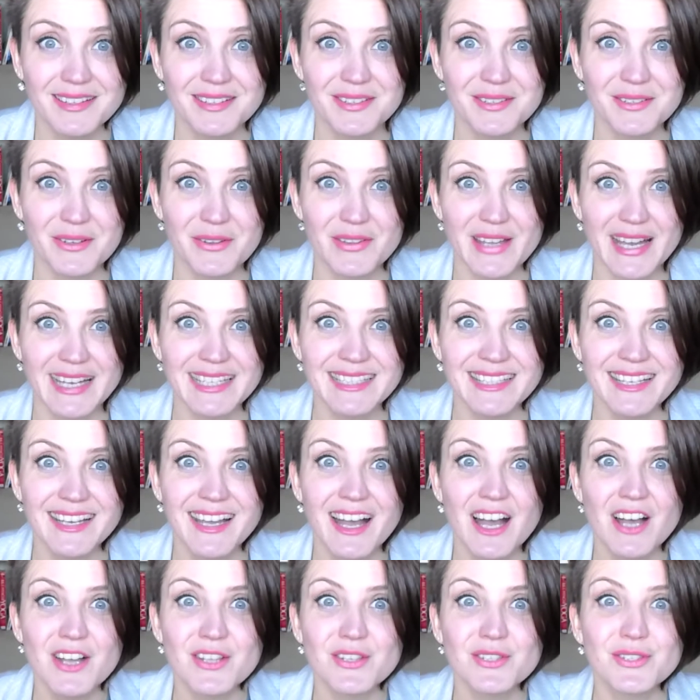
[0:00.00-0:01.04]
You know that?
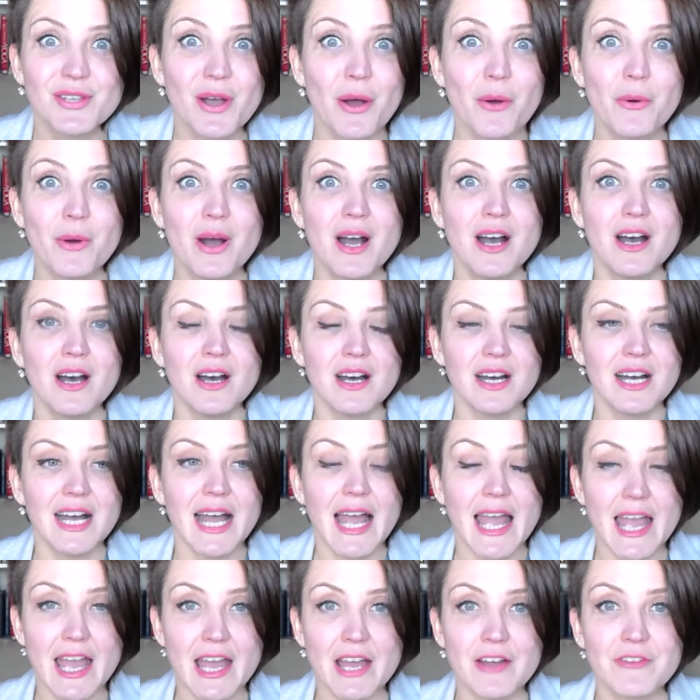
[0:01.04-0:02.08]
So
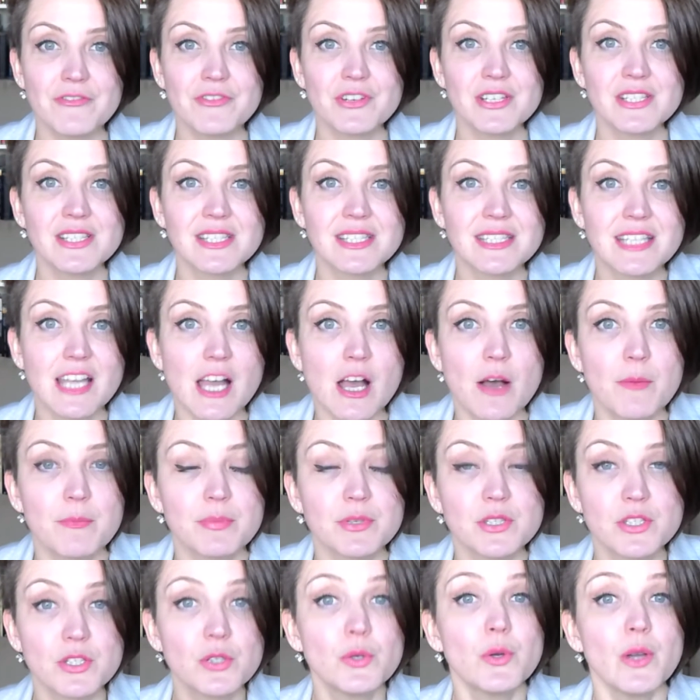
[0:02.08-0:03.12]
every step,
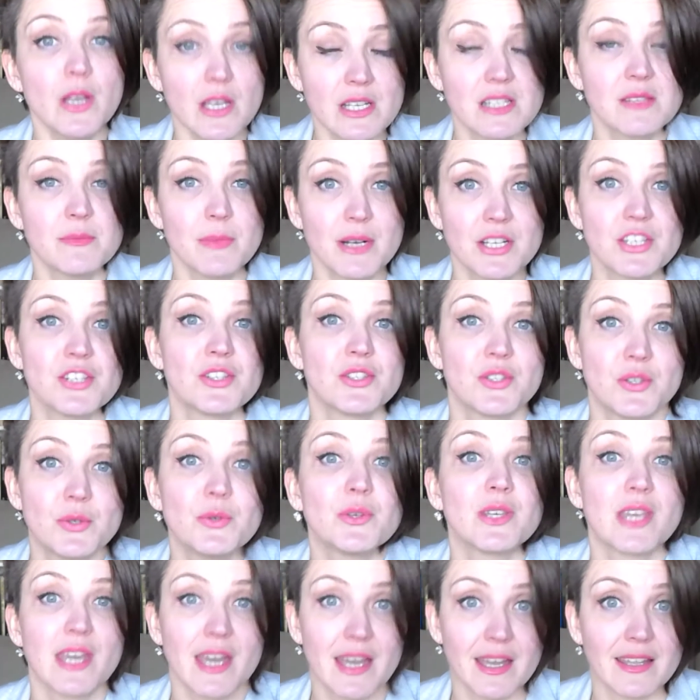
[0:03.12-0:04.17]
do as much as you
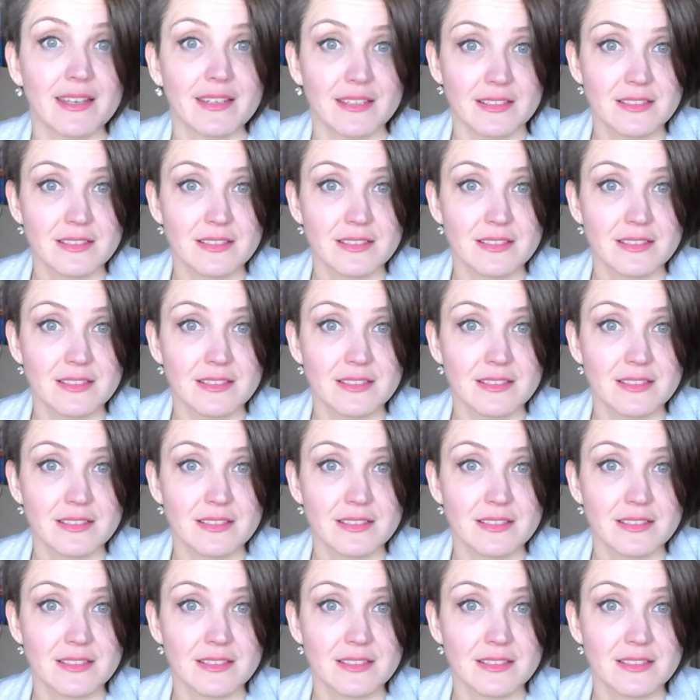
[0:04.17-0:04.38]
can.